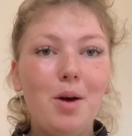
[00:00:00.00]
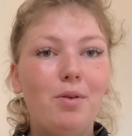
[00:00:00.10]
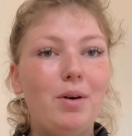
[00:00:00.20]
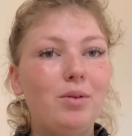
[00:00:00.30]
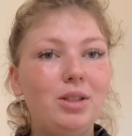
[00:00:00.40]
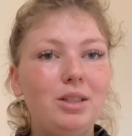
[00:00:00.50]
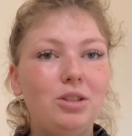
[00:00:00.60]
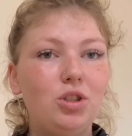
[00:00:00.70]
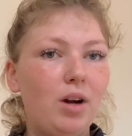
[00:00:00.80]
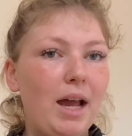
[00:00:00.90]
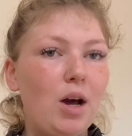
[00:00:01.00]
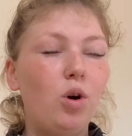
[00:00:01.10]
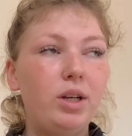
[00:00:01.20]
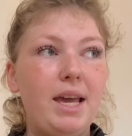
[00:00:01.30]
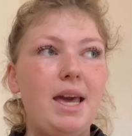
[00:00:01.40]
But we wanted to try it
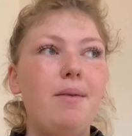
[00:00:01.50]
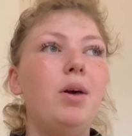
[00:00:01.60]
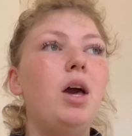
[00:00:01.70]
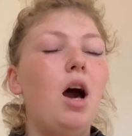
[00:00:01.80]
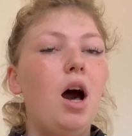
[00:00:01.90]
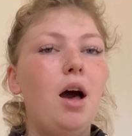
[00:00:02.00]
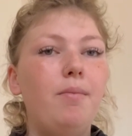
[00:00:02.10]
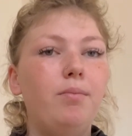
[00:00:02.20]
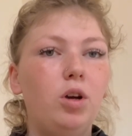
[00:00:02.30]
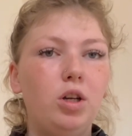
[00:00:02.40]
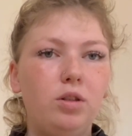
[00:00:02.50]
on him, because